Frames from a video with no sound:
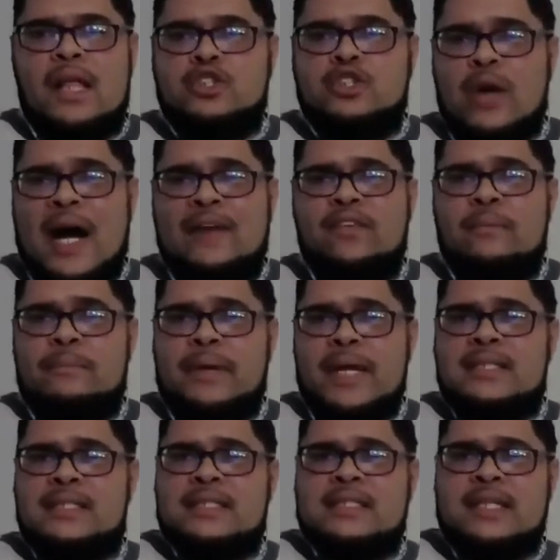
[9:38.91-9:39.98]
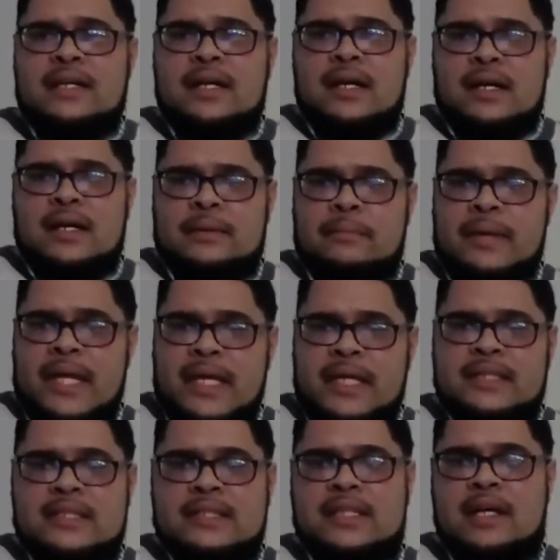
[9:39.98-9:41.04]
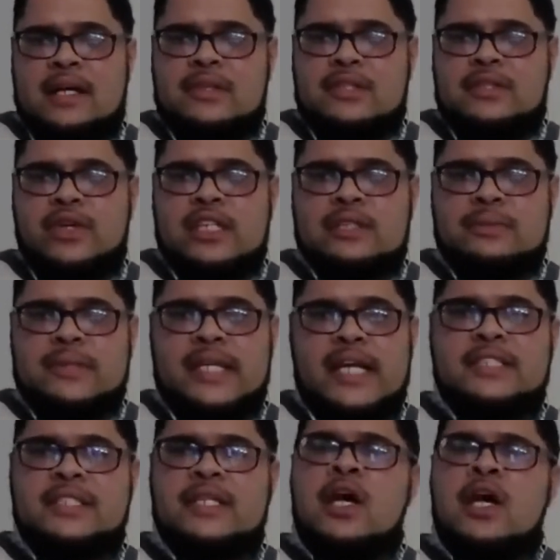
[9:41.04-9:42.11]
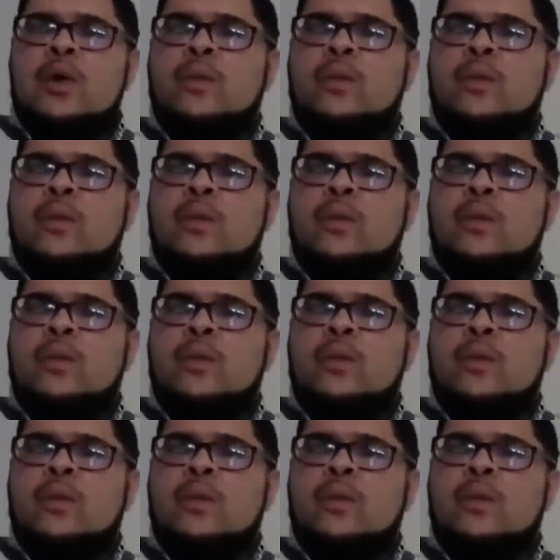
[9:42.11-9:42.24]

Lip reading: travel, business meetings and stuff, the transportation.